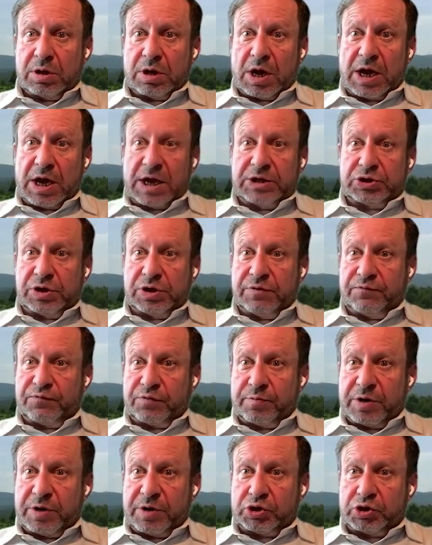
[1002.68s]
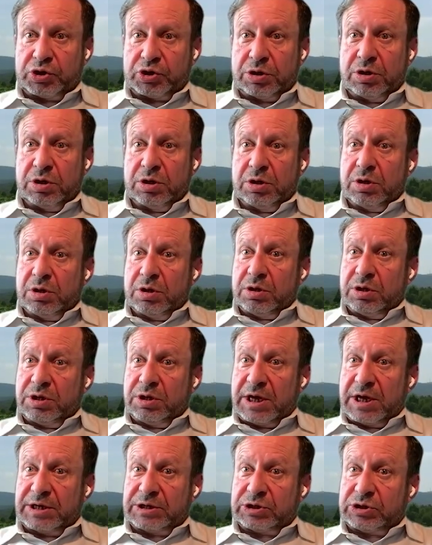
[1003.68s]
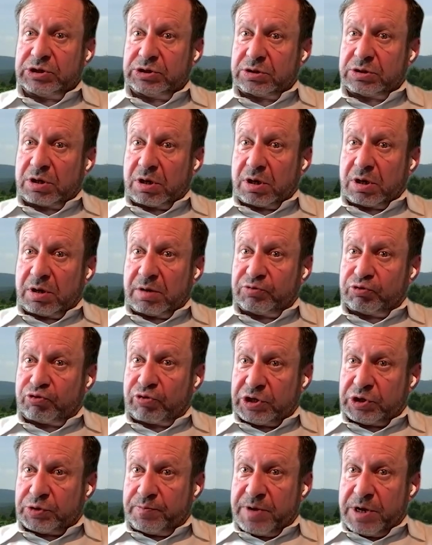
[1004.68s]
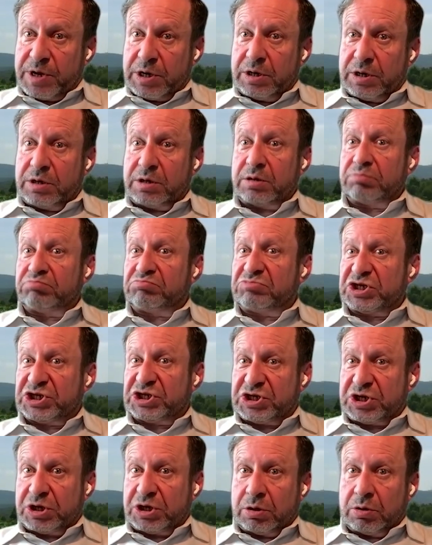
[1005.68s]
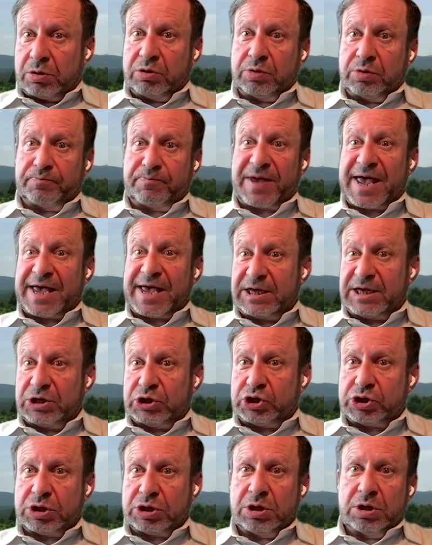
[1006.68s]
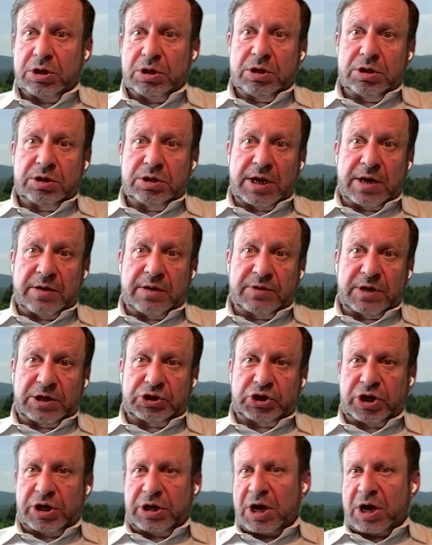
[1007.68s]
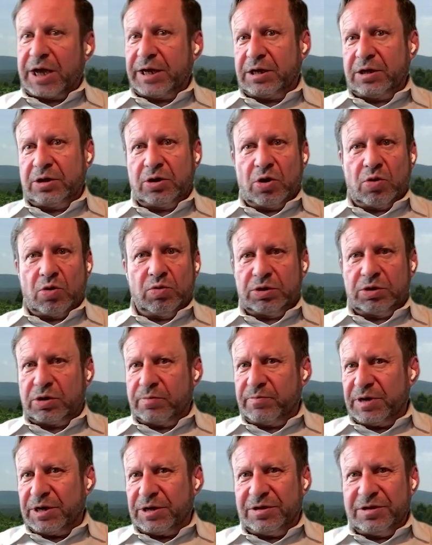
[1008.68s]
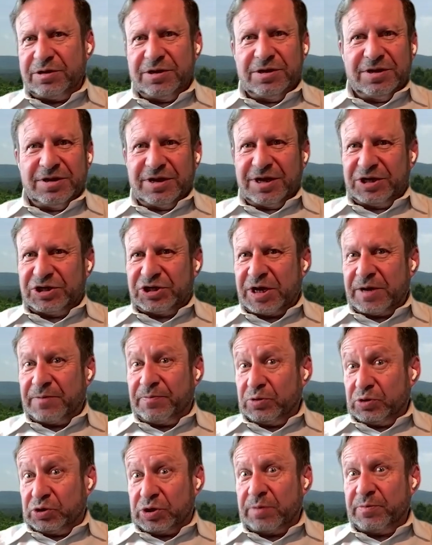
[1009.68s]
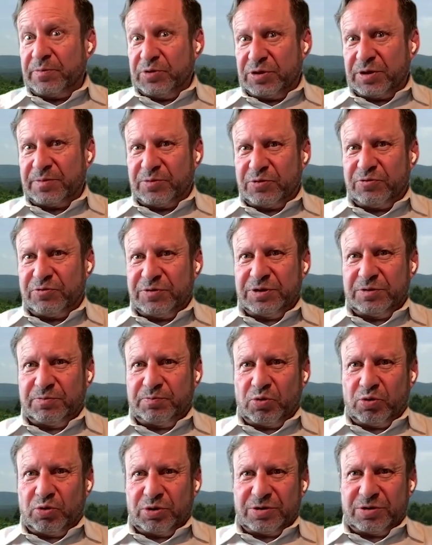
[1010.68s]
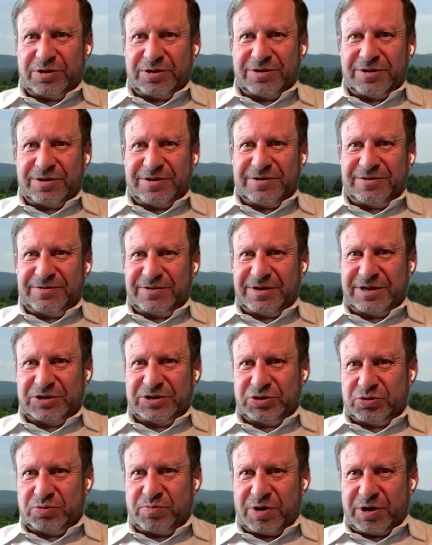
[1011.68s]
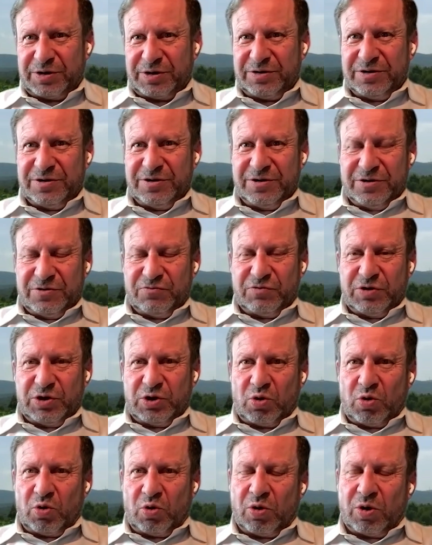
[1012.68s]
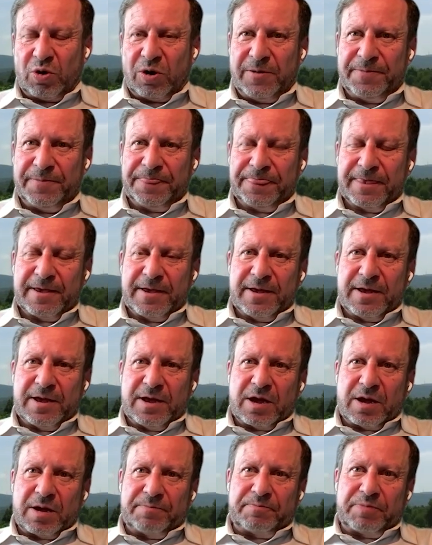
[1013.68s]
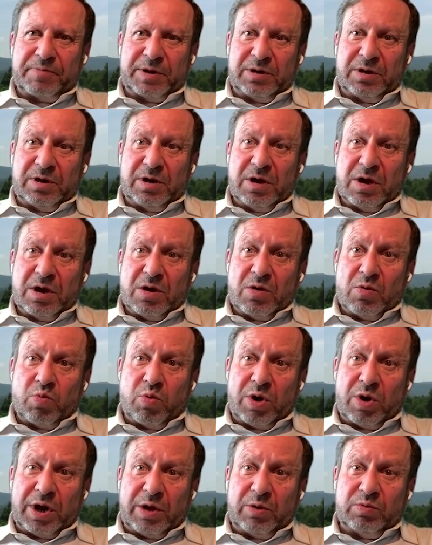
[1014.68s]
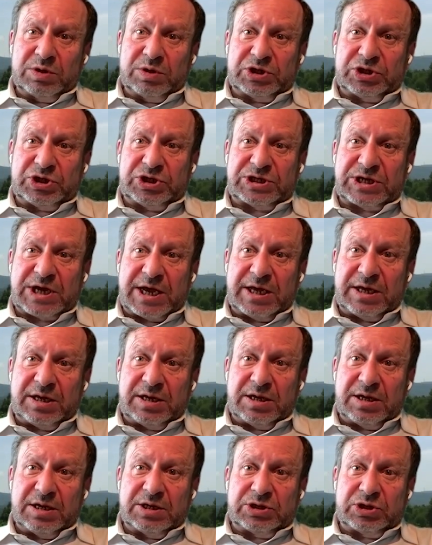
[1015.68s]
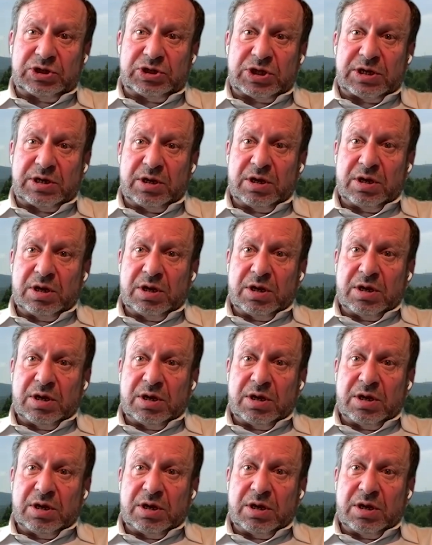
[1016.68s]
as information gets transmitted, distilled, packaged down that chain. I can go into many examples. Some of them are in the book, as you might recall. But what I would say is that